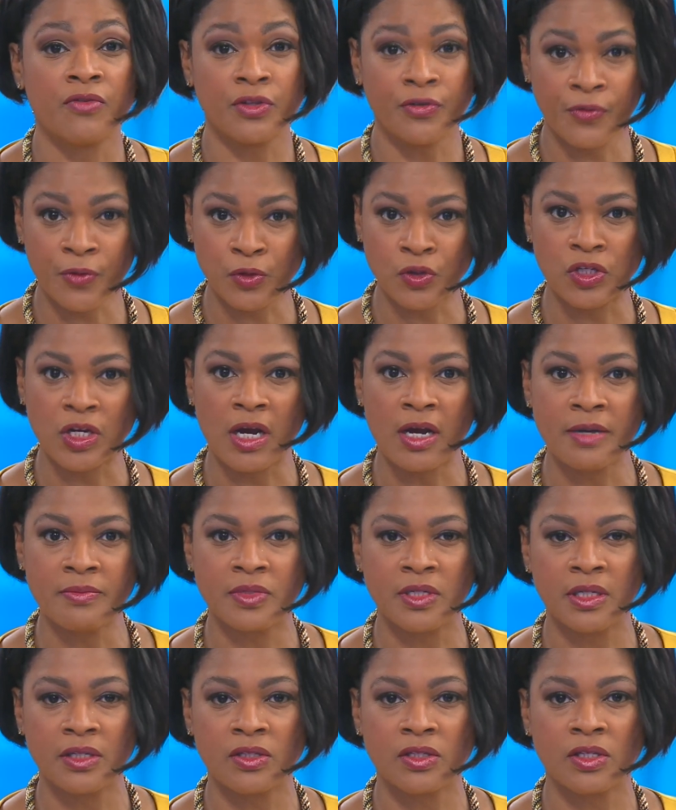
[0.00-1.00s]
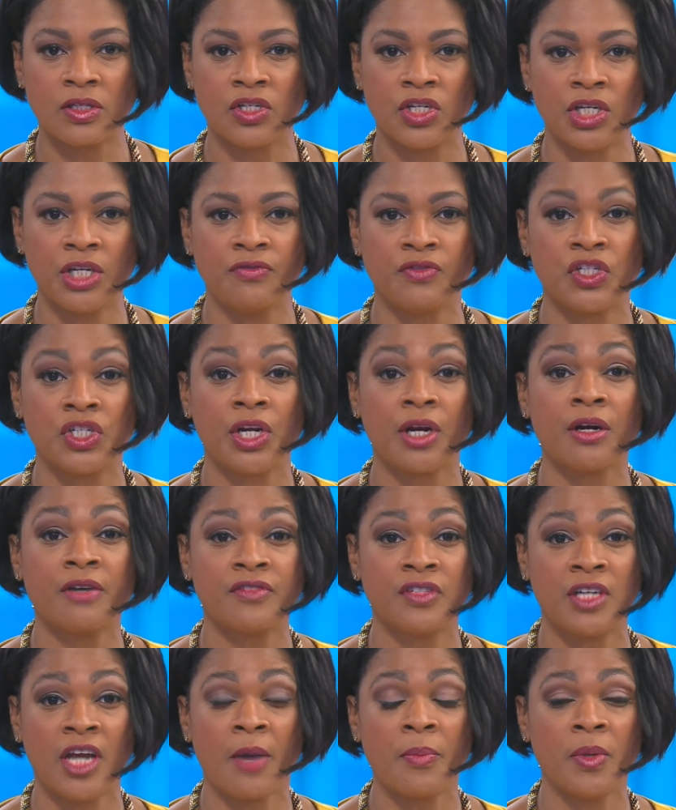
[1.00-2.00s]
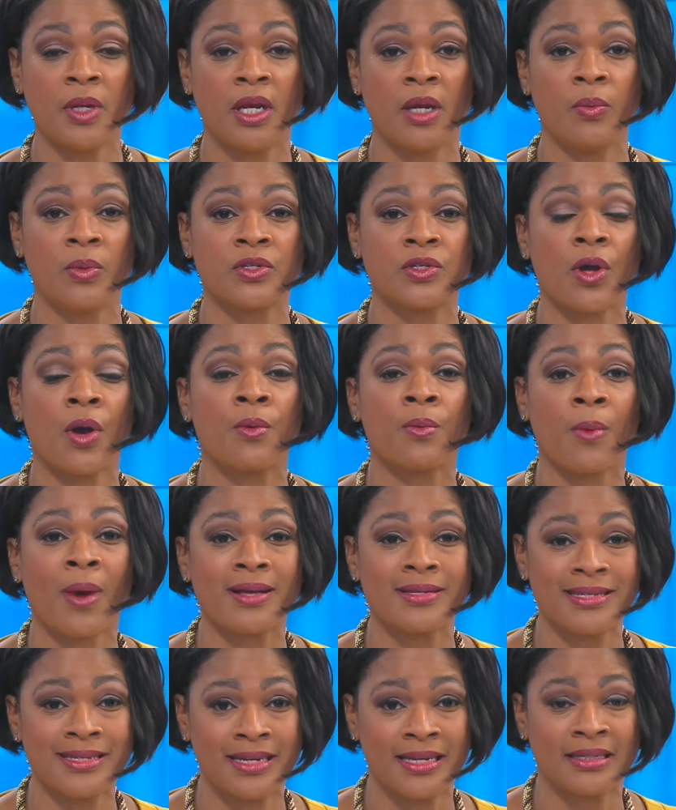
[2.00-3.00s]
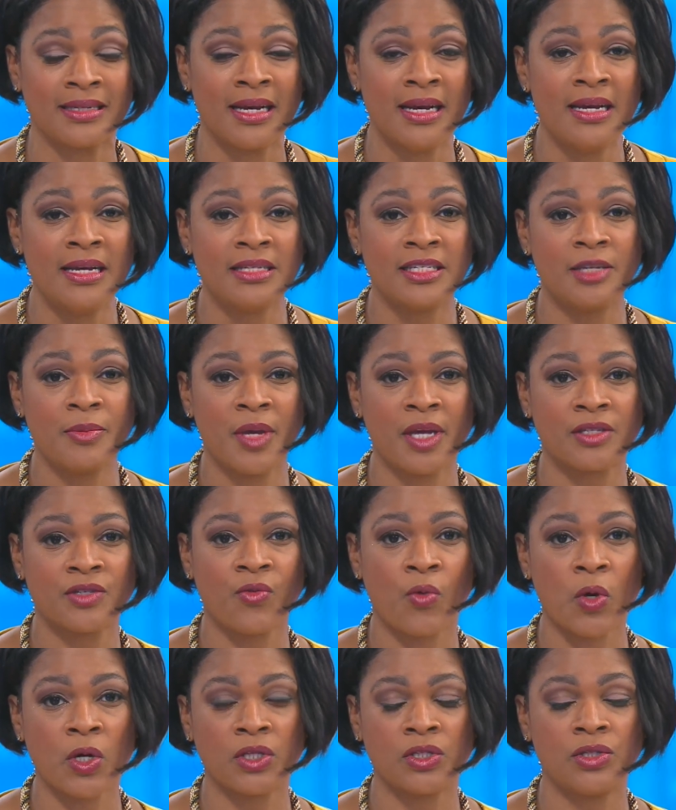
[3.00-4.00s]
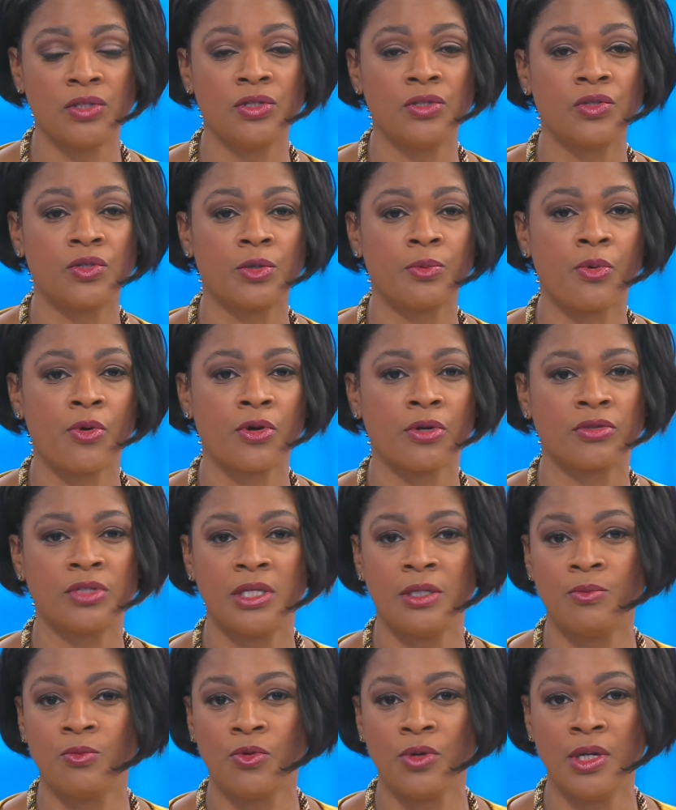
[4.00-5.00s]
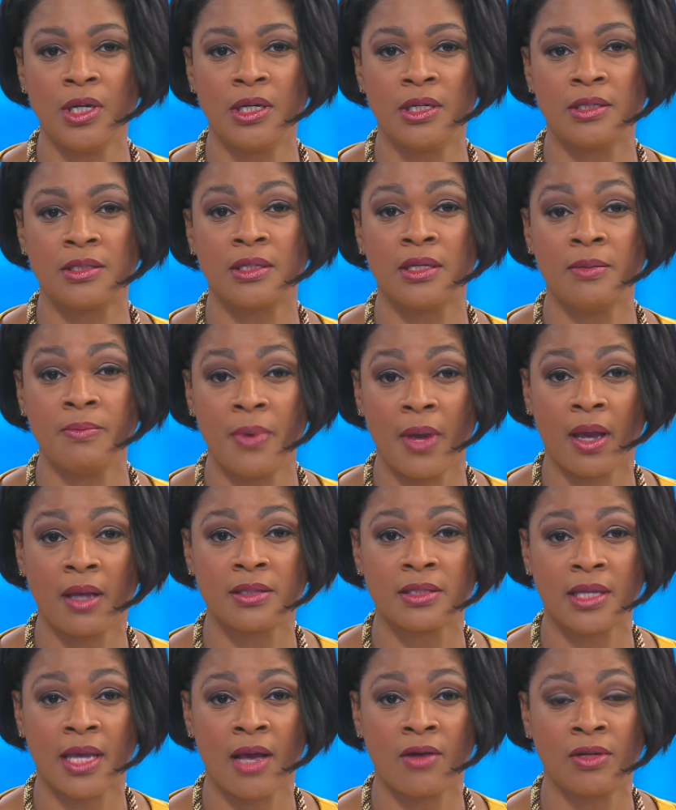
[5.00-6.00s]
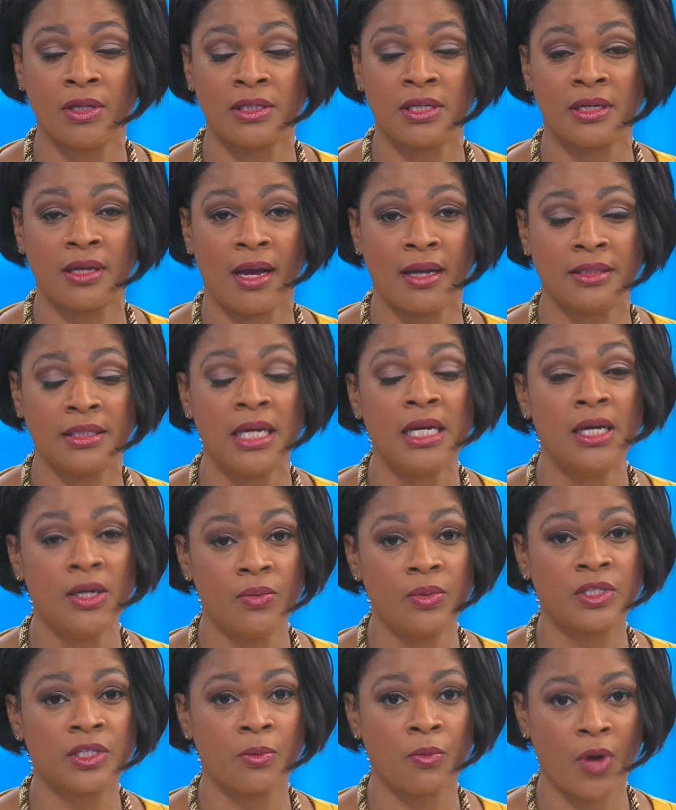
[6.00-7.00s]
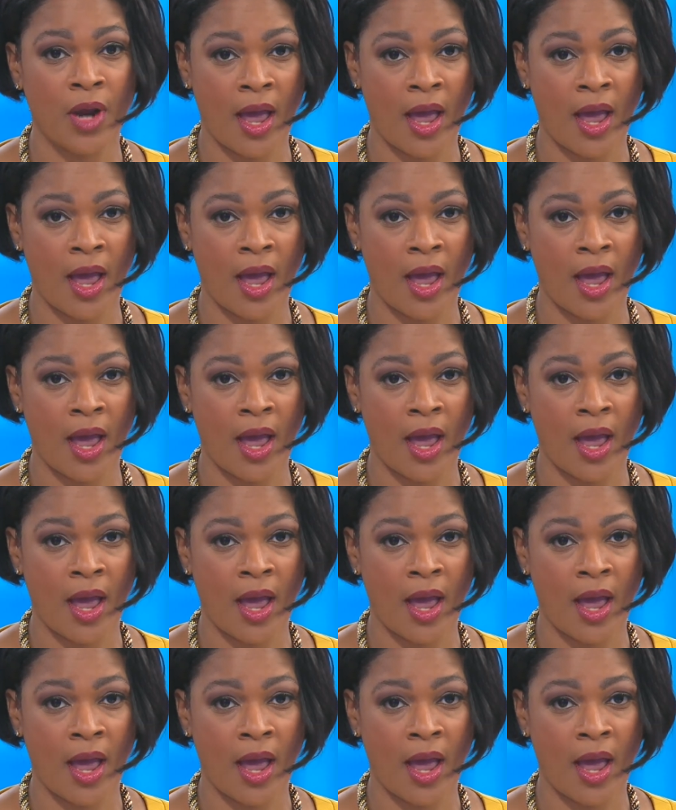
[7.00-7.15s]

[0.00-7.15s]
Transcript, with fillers: for the first time since the chief sheriff's deputy was arrested. CBS 42 News reporter Tim Reed is in Pickens County tonight with some